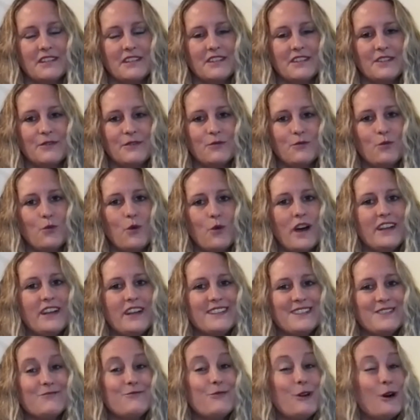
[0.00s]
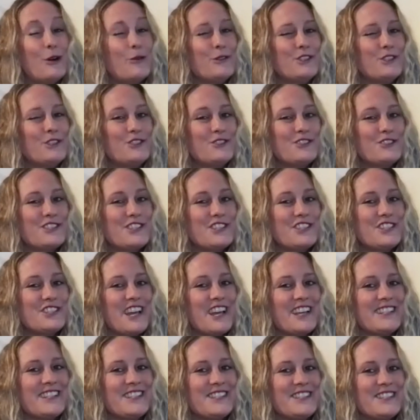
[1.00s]
what would you
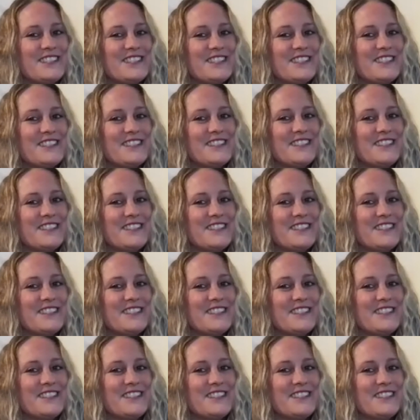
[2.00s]
suggest,